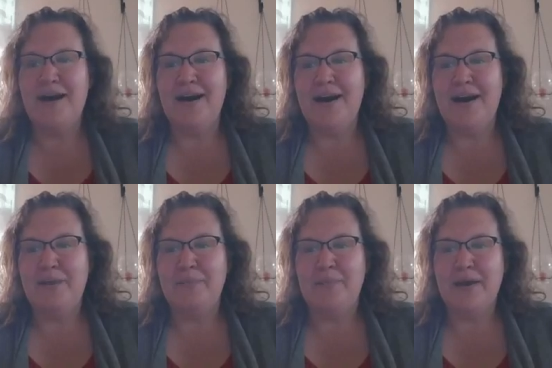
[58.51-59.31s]

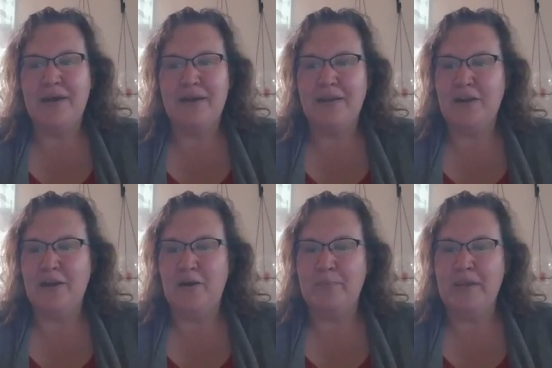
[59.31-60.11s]
um, you
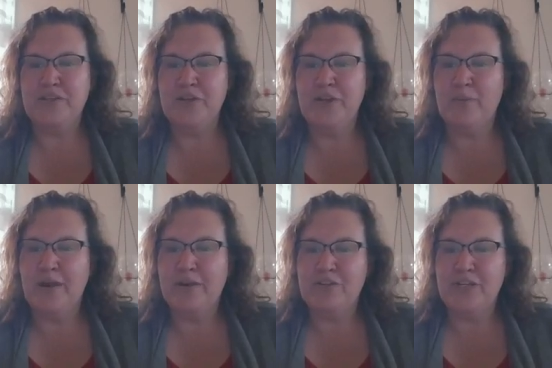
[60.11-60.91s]
know, make sure you
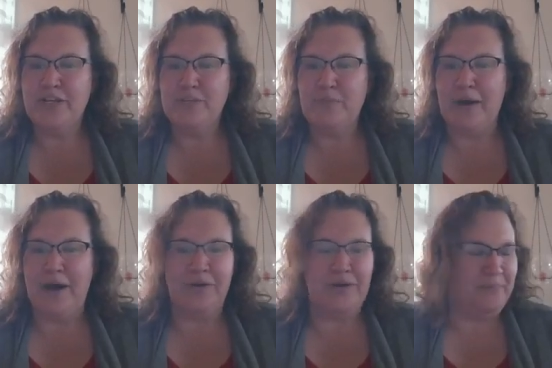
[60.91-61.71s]
wear your jeans
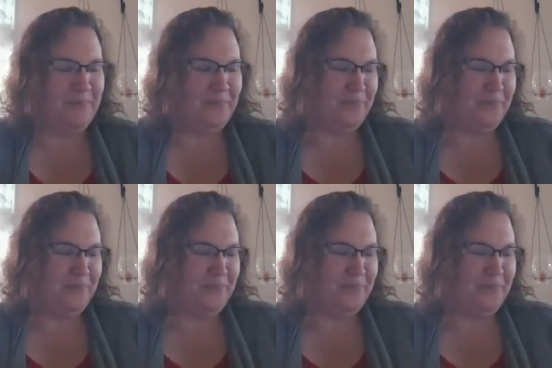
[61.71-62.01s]
proud.